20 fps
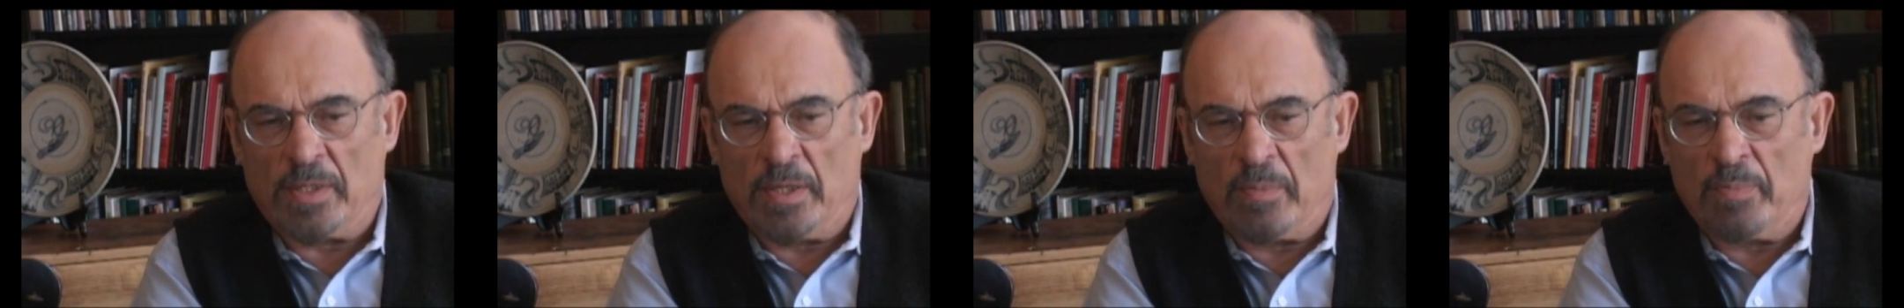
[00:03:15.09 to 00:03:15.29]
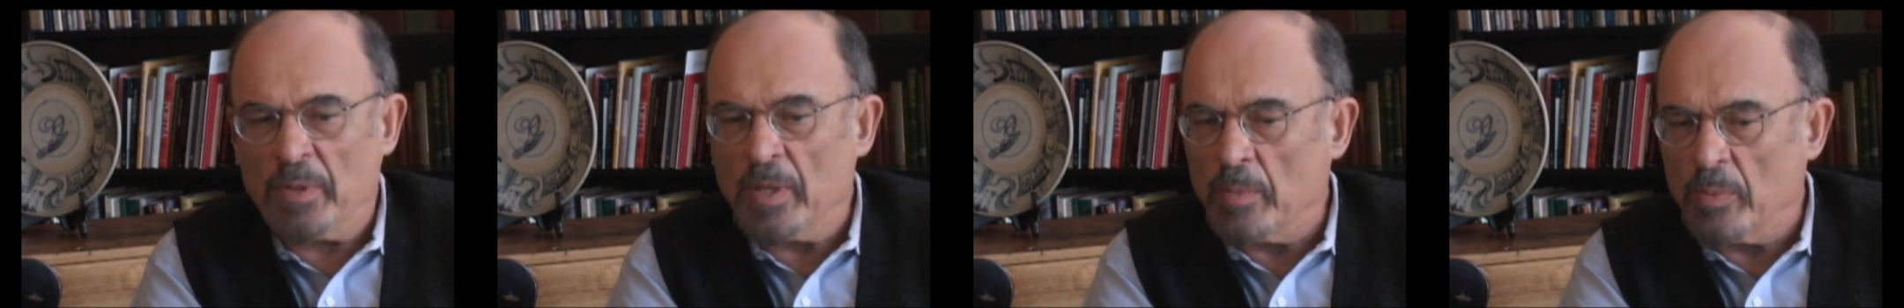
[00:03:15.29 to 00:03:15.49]
uh,
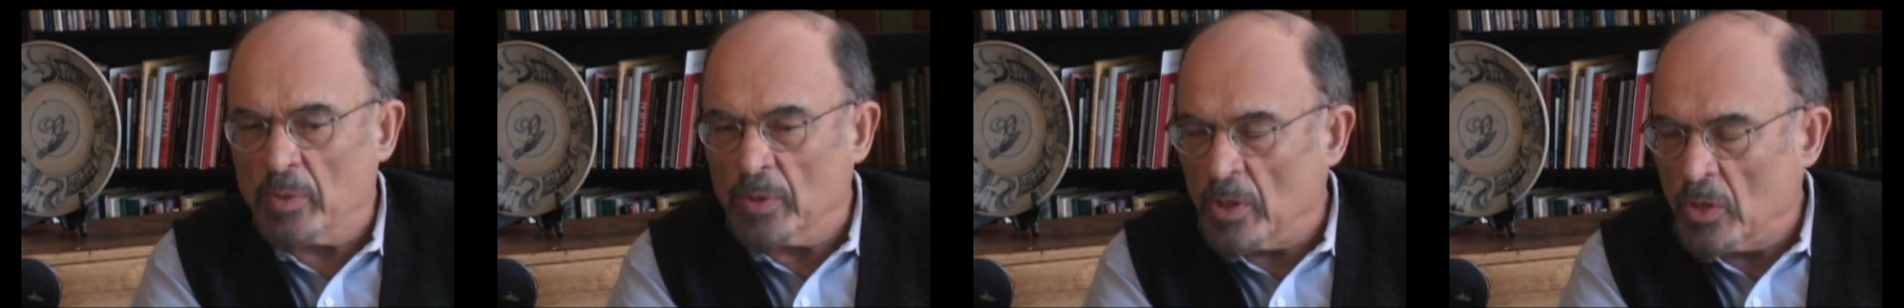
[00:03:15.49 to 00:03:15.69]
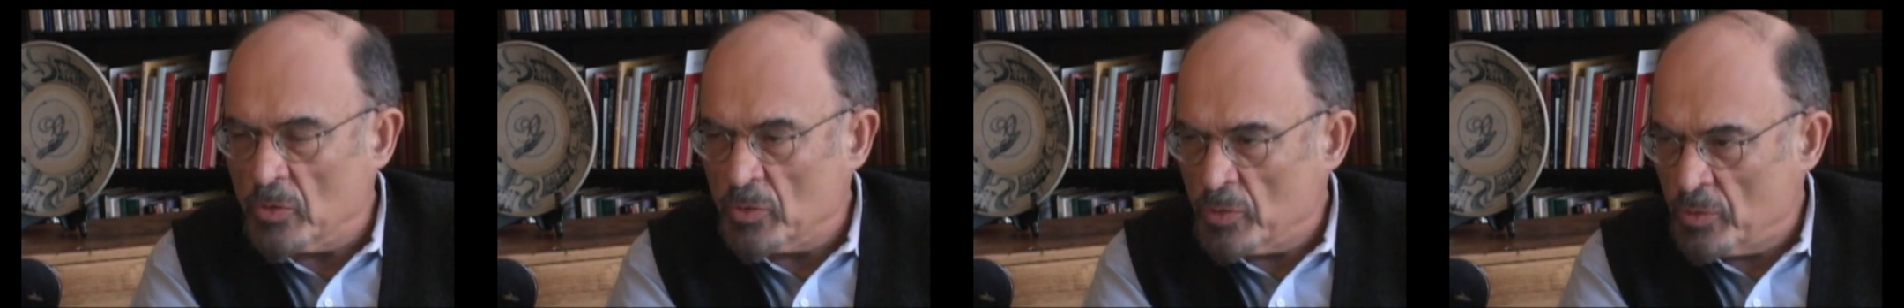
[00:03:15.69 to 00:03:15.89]
people
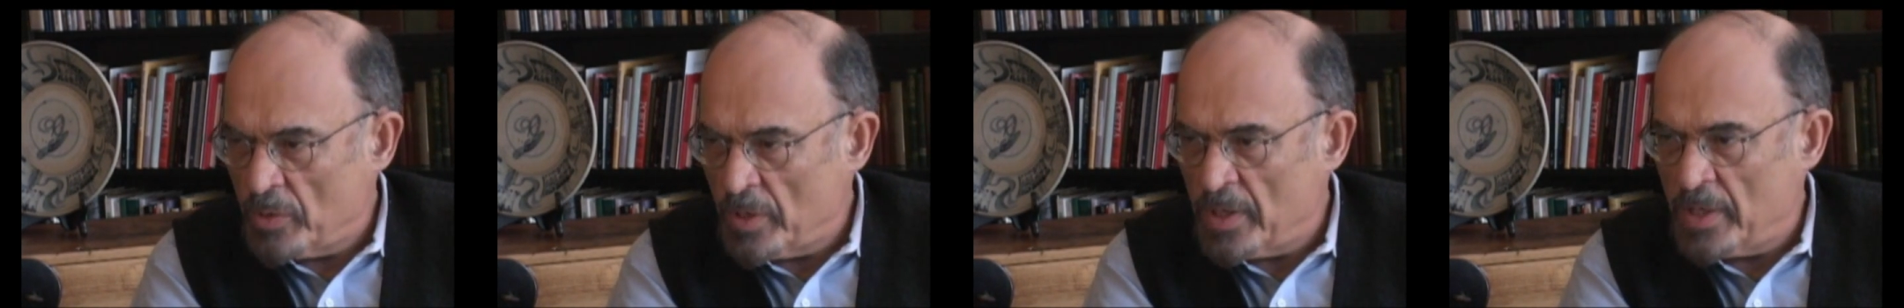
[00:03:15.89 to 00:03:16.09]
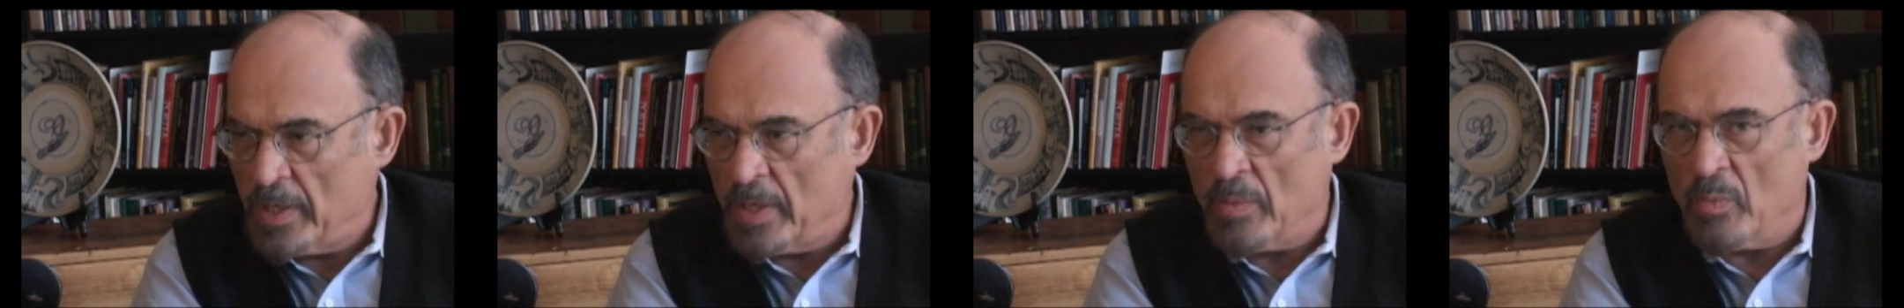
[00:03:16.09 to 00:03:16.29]
don't
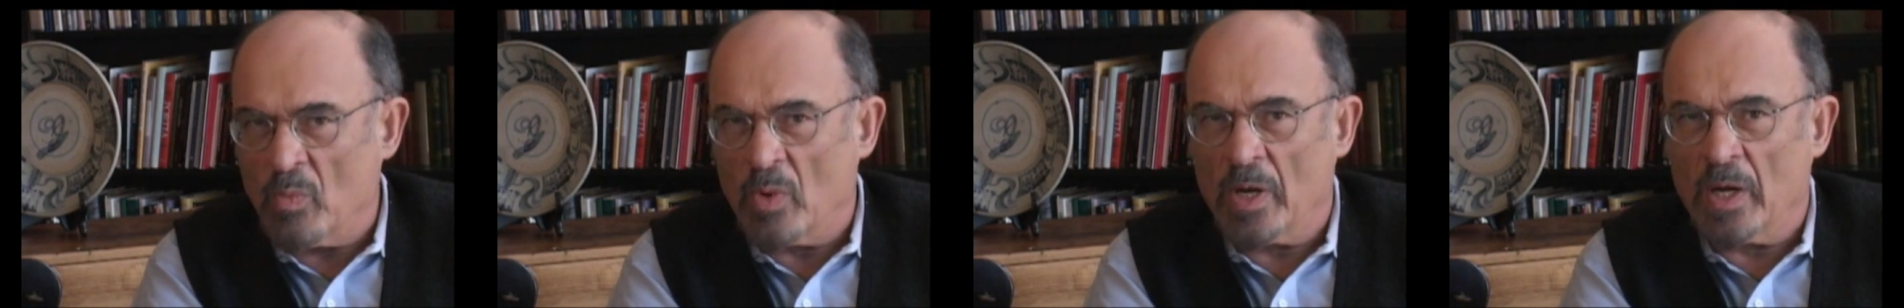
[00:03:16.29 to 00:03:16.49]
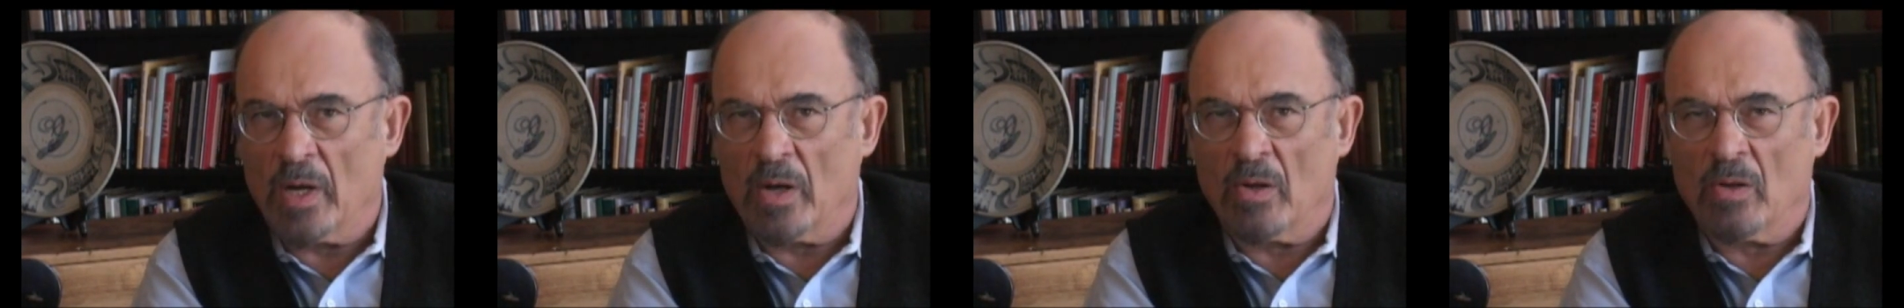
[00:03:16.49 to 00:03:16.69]
treat him
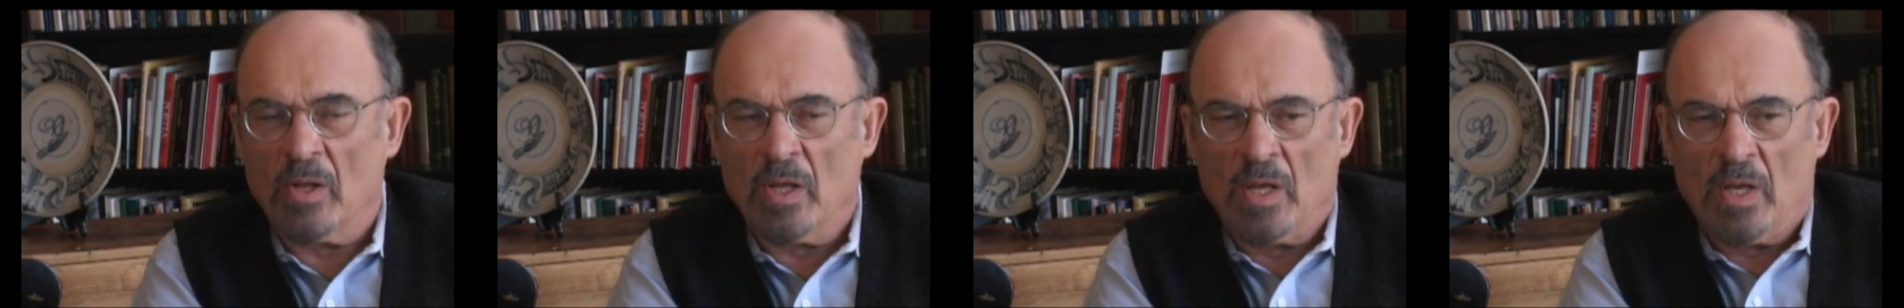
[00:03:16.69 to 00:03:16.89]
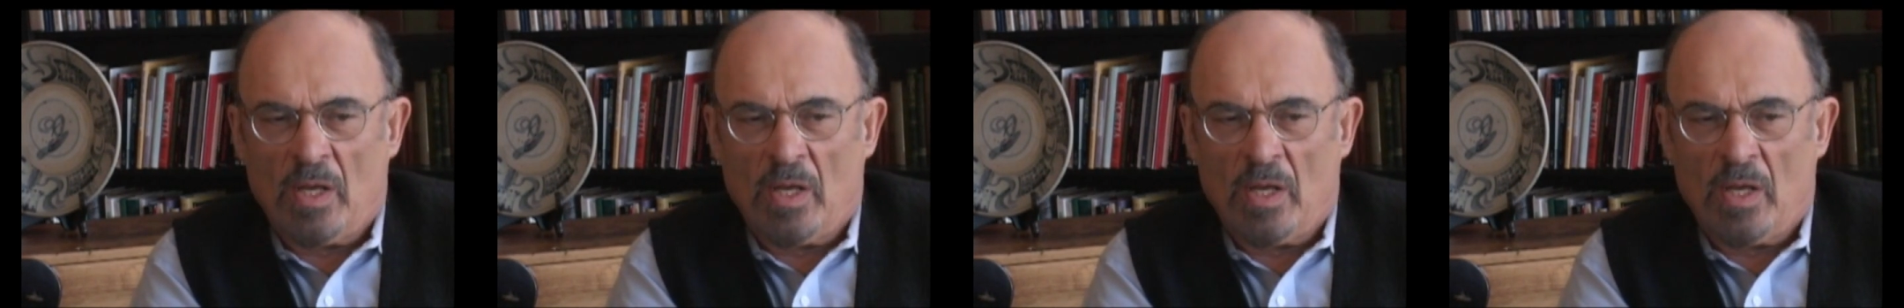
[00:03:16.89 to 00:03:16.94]
well,